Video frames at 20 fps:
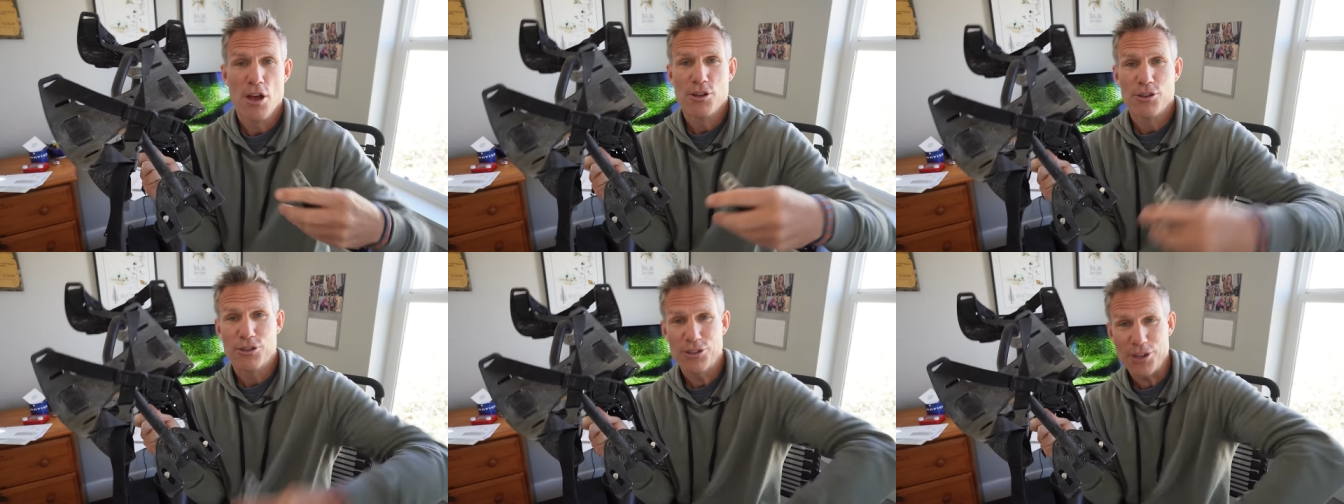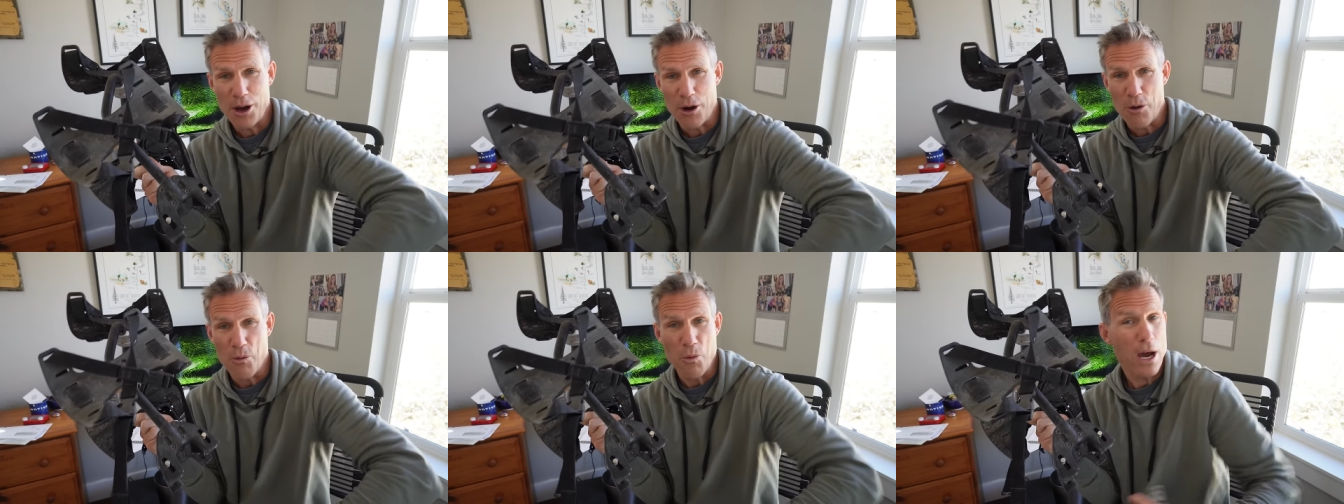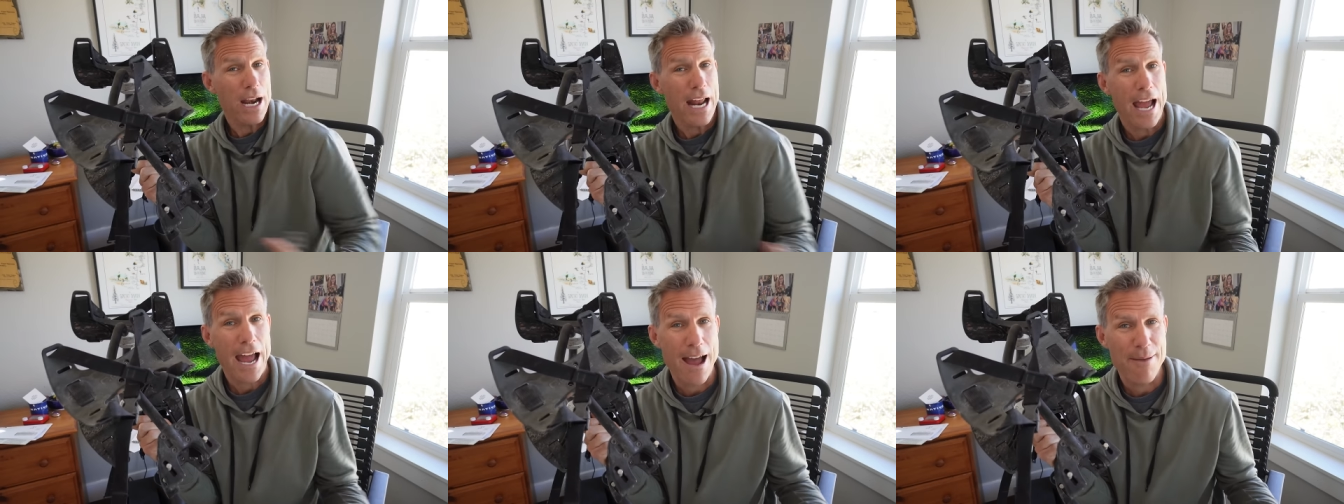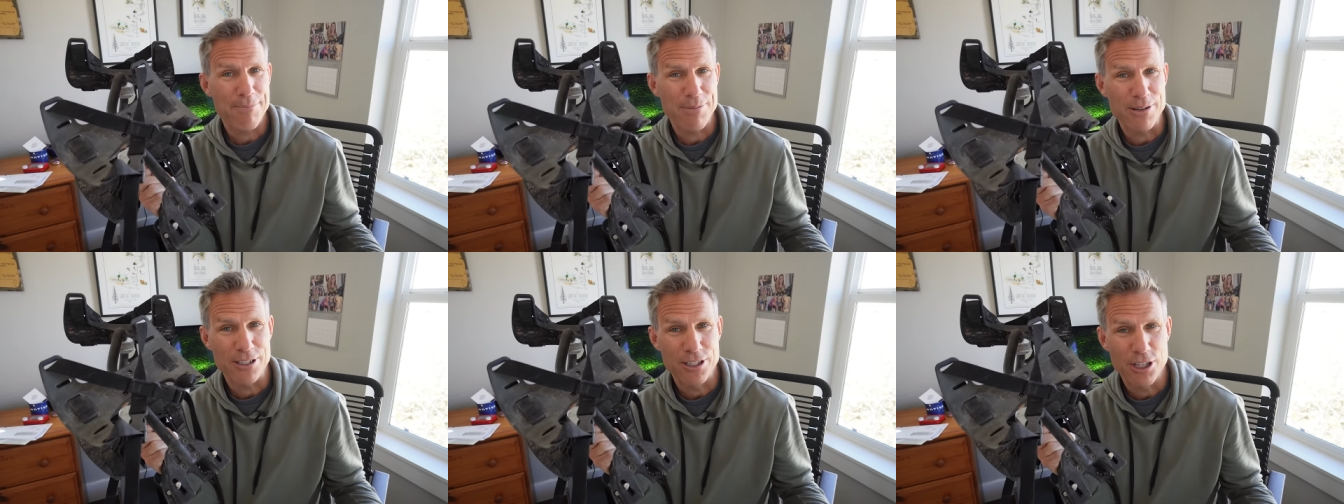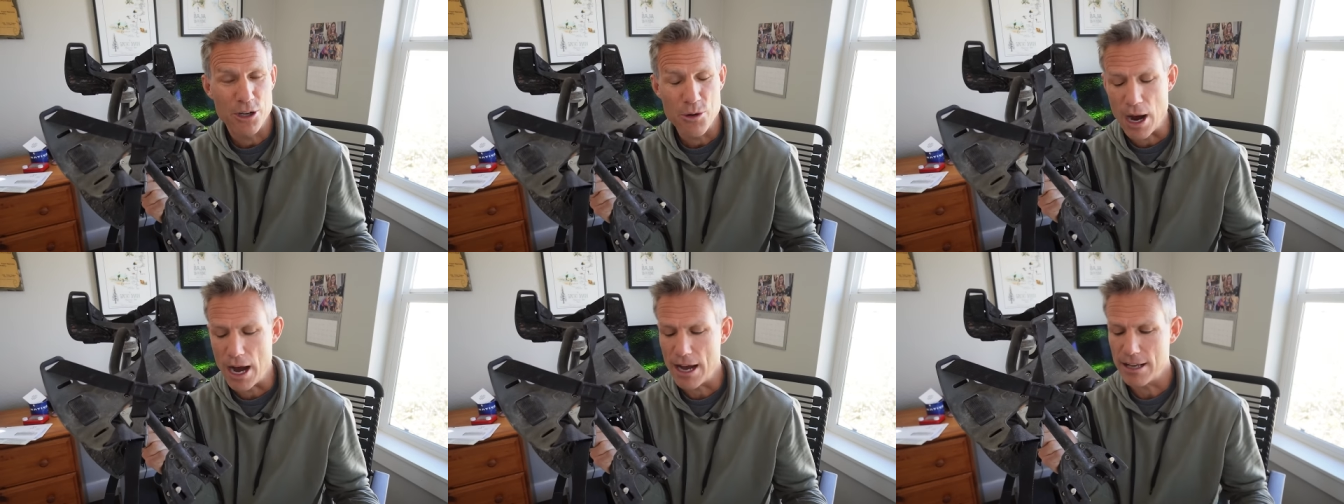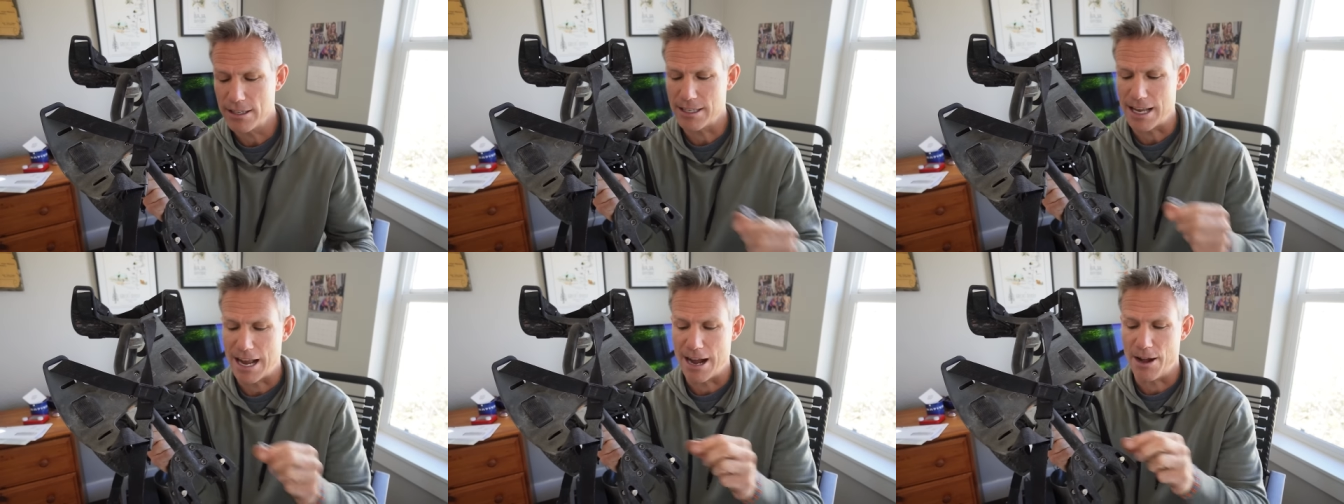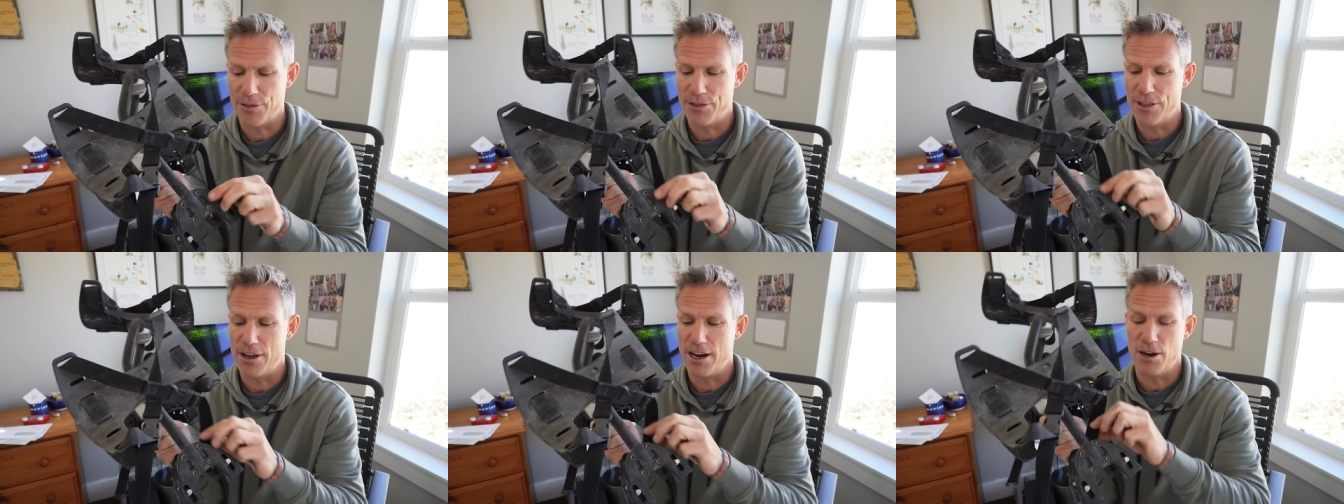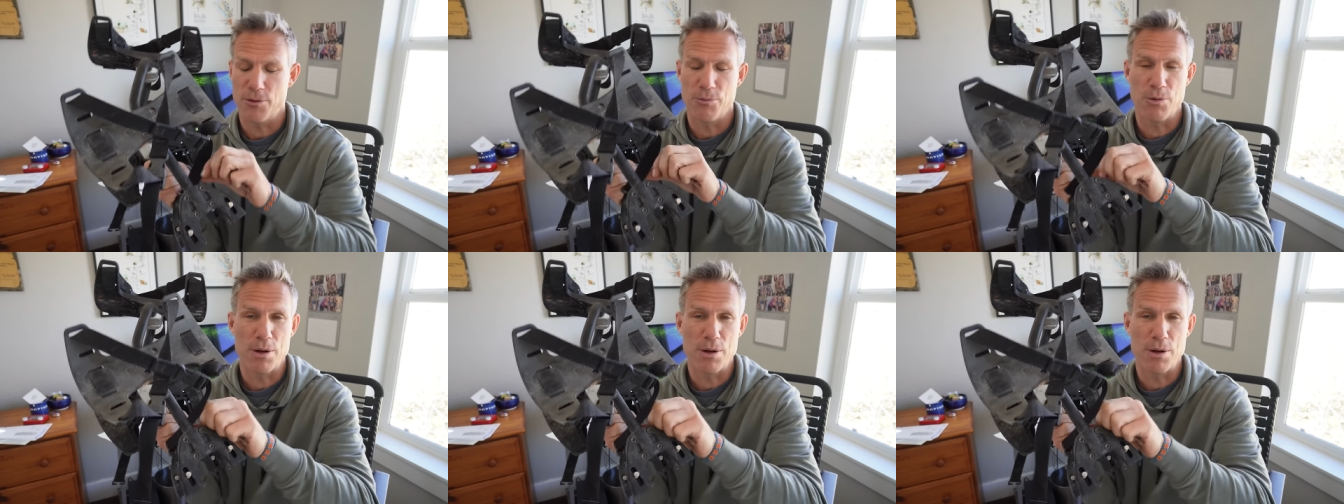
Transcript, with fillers: So, what happened to us out there?